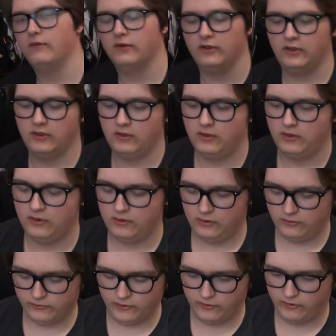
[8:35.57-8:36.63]
one.
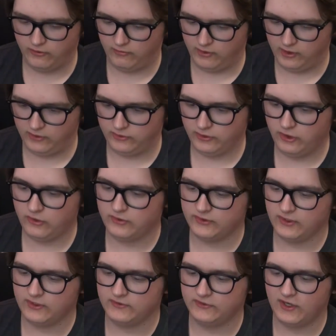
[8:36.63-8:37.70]
No logo on it. The logo's
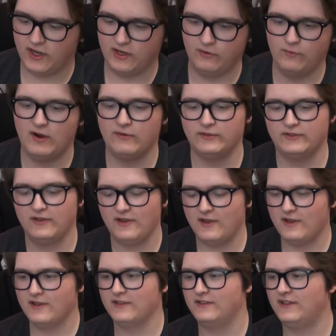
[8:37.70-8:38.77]
on the side, and what I was
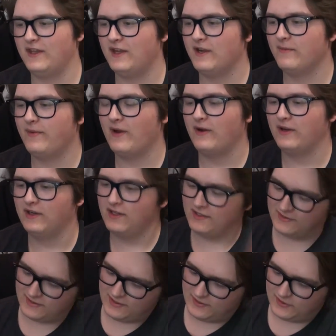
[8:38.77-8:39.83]
saying about it
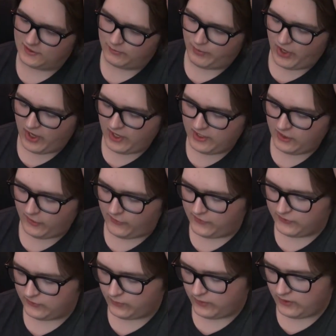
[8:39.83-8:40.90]
is the spine on
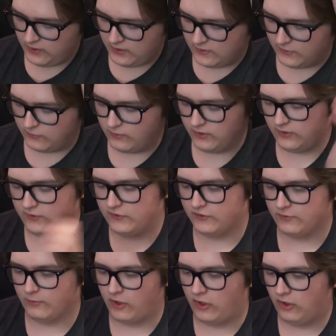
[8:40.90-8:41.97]
this one is really
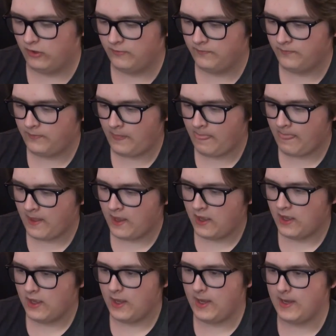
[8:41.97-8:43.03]
small,
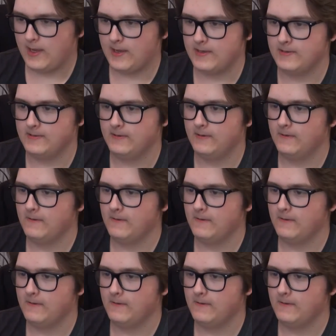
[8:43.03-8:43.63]
and